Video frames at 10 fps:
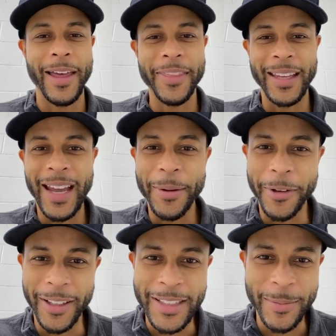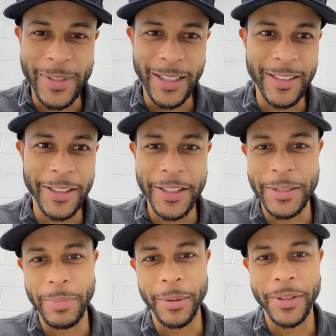I think I am going to get some chicken
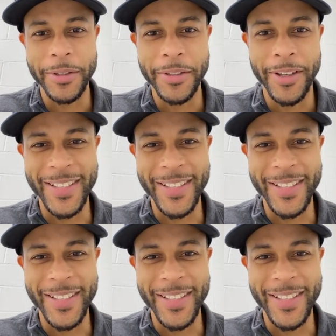nuggets and barbecue sauce.